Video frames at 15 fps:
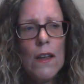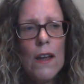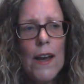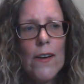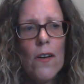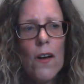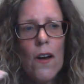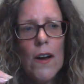
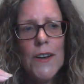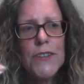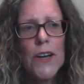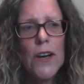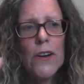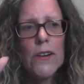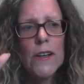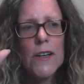And I
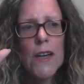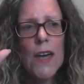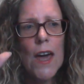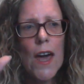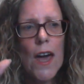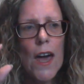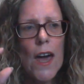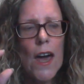don't
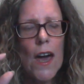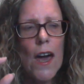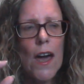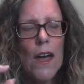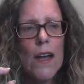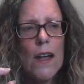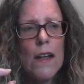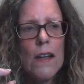
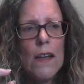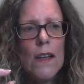care